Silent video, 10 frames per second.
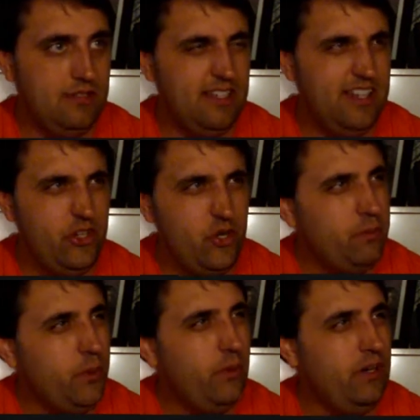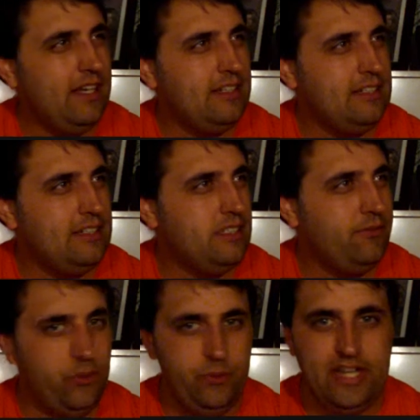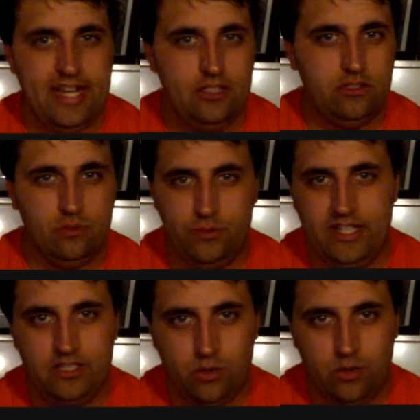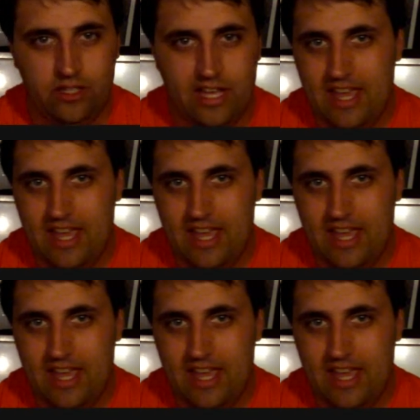a newborn, like just a few days or weeks old.